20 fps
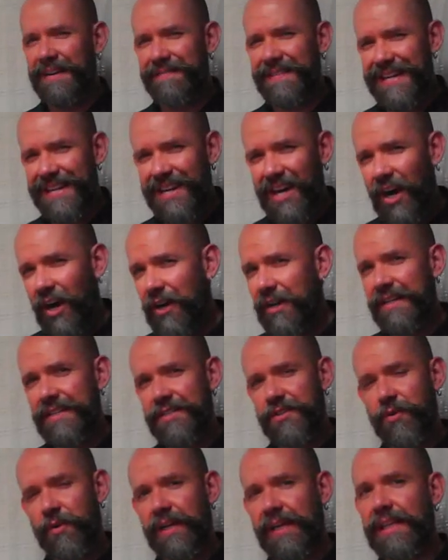But if
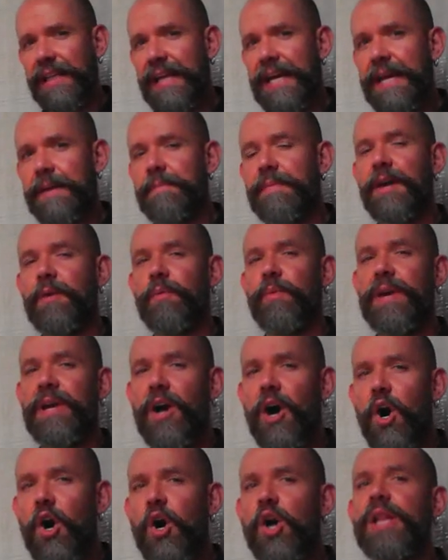Descartes is going to claim that
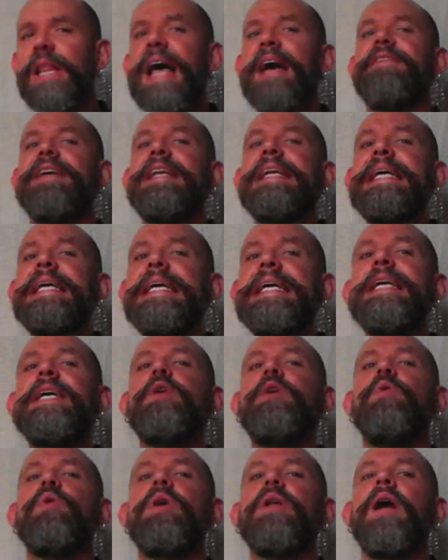we all have an
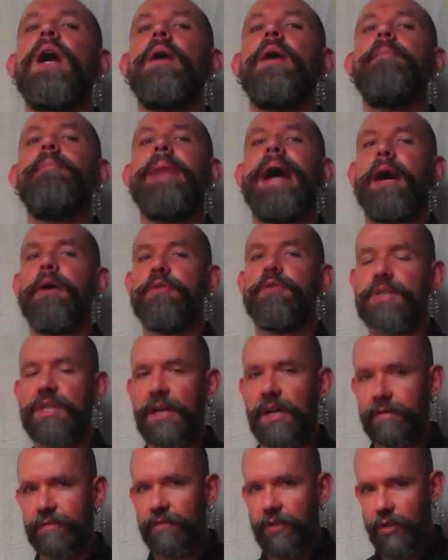equal amount